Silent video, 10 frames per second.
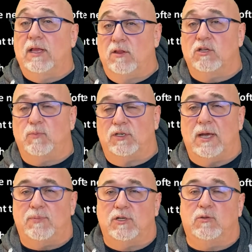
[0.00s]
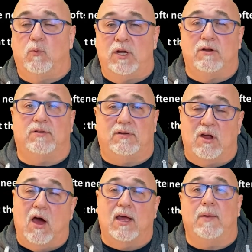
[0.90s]
in those perceptions when you're
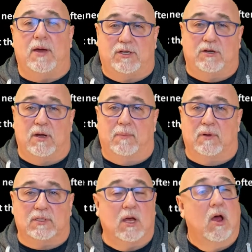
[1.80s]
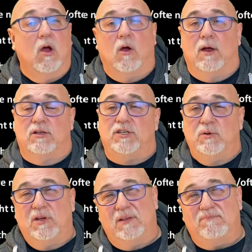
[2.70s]
talking about your numbers, or else
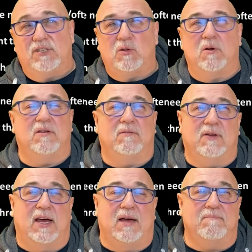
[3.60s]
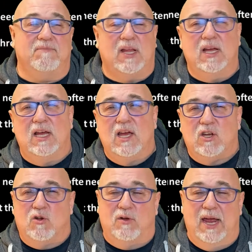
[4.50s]
you could sort of
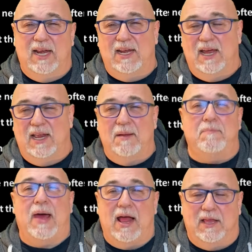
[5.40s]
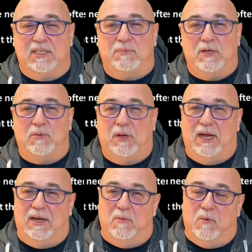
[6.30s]
created an imbalance
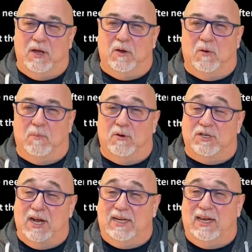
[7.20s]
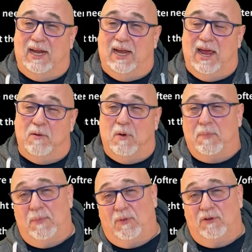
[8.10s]
between what you're projecting and
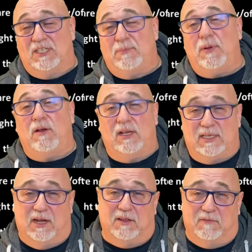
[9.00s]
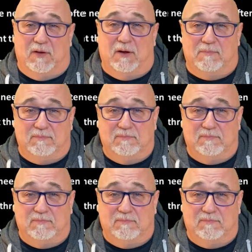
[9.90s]
what people are experiencing on the farm.